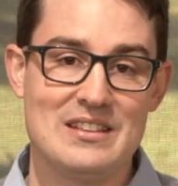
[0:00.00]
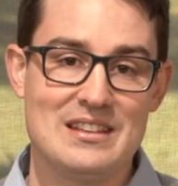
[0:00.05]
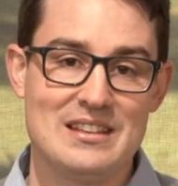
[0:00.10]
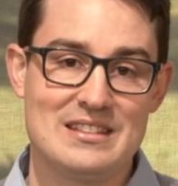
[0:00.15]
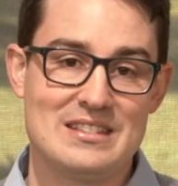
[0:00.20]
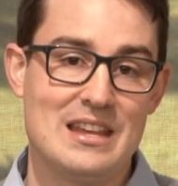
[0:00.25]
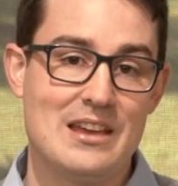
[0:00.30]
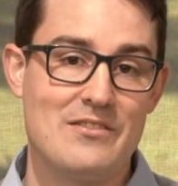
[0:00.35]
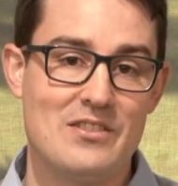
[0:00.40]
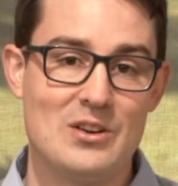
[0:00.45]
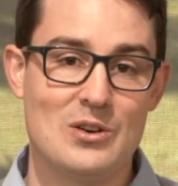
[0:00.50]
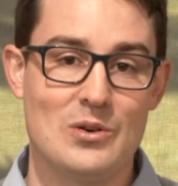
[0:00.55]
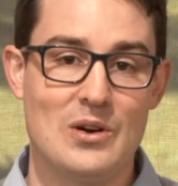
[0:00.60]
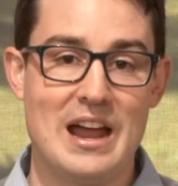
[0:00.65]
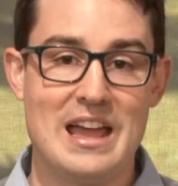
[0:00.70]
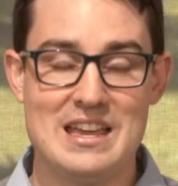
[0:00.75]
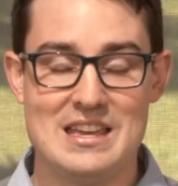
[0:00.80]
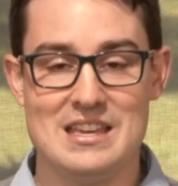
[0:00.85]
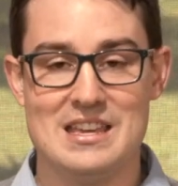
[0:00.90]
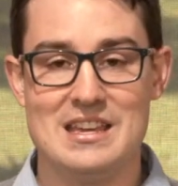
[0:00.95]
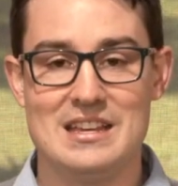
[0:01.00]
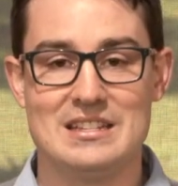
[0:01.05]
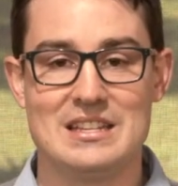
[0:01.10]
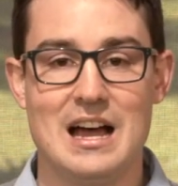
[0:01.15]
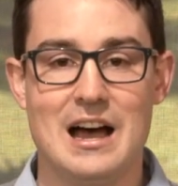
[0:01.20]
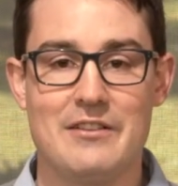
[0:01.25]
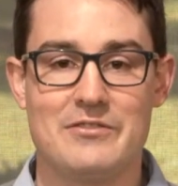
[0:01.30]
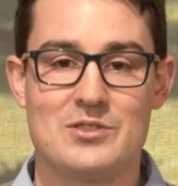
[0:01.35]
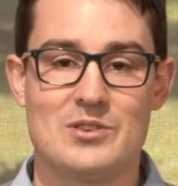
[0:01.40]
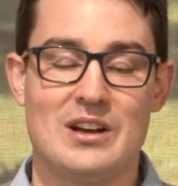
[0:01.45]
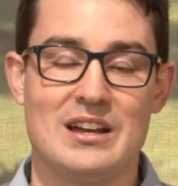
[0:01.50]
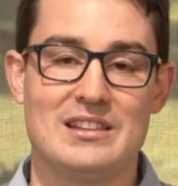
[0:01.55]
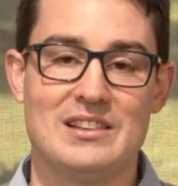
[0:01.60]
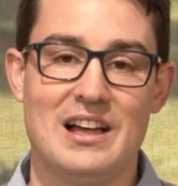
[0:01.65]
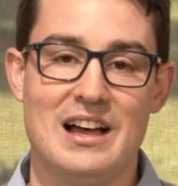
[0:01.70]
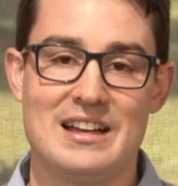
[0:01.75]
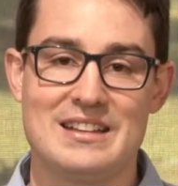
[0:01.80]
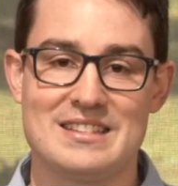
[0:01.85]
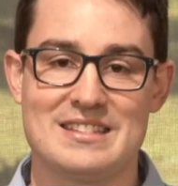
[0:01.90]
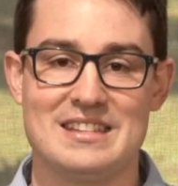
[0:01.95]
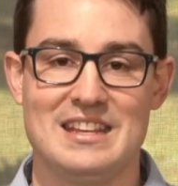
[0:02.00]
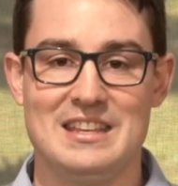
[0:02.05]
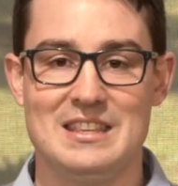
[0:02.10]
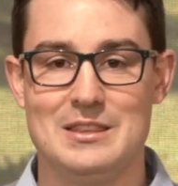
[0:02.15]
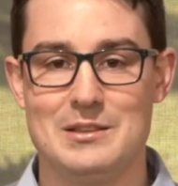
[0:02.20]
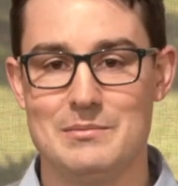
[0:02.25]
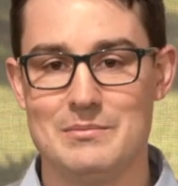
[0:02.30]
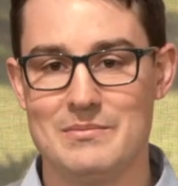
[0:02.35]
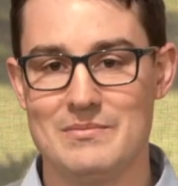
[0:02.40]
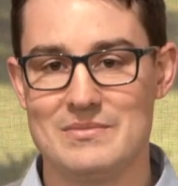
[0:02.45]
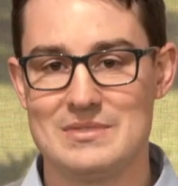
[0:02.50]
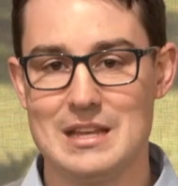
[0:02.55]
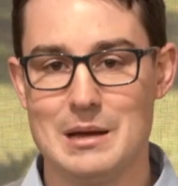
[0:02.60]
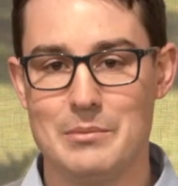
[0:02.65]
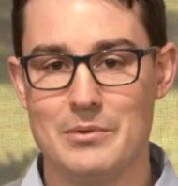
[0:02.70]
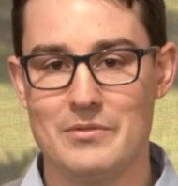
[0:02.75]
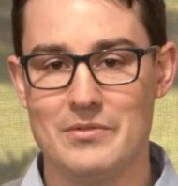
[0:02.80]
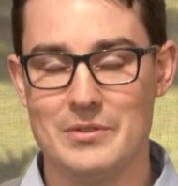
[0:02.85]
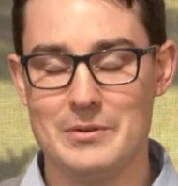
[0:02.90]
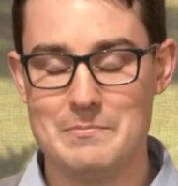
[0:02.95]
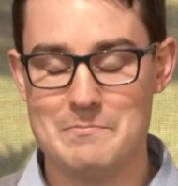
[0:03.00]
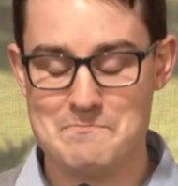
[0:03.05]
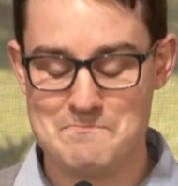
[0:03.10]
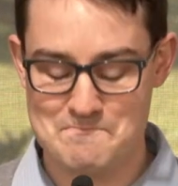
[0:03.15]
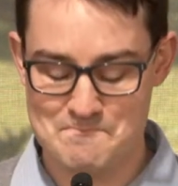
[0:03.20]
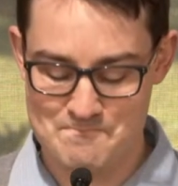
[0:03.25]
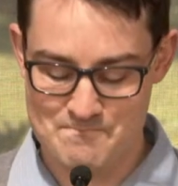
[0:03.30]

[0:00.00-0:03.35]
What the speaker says: 7 or 8 years after I'd last seen them, some of them.